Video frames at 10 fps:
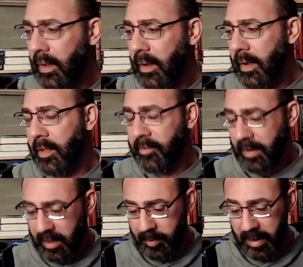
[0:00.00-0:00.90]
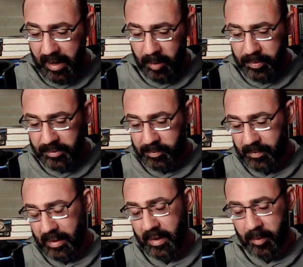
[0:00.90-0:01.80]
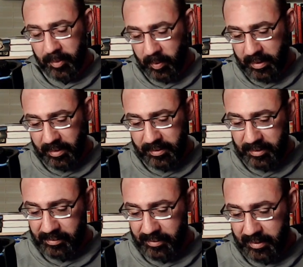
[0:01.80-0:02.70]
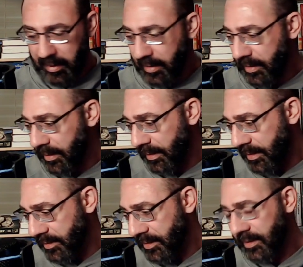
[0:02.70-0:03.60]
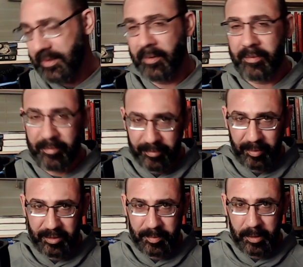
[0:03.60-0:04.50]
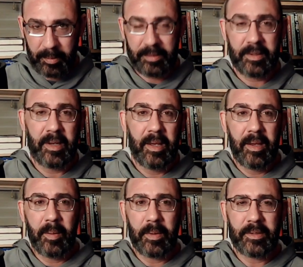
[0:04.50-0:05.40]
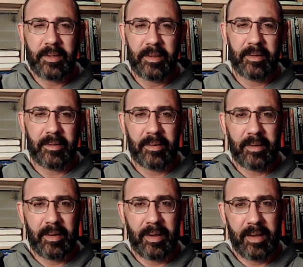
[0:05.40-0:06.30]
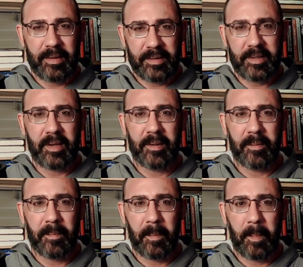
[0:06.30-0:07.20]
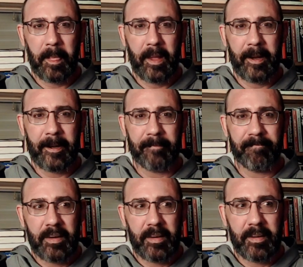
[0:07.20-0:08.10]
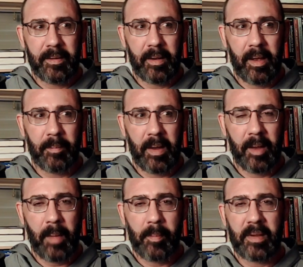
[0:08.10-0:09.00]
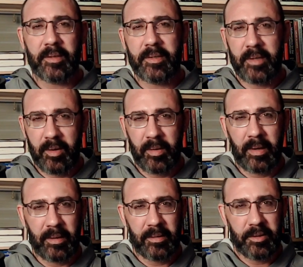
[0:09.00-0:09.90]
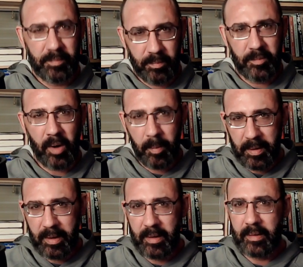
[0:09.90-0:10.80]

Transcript: And then finally, my output wheel it consists of 4 spokes, which is I'm considering dropping it,